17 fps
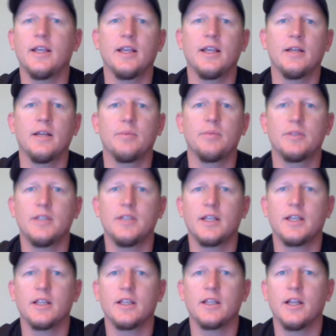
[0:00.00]
in a
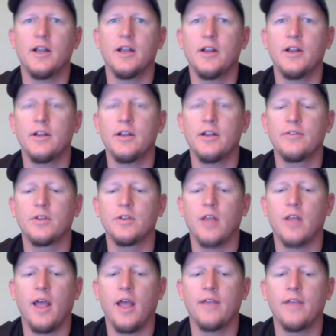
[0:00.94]
particular area of your
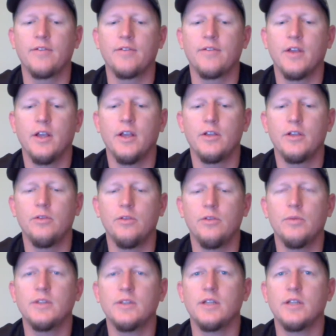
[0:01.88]
life, you
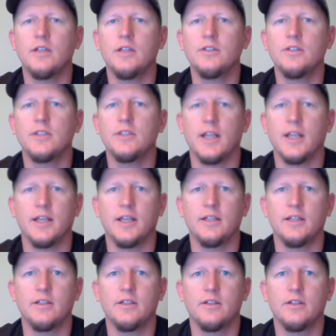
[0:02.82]
must
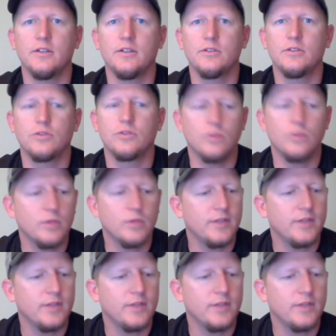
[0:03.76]
understand truly,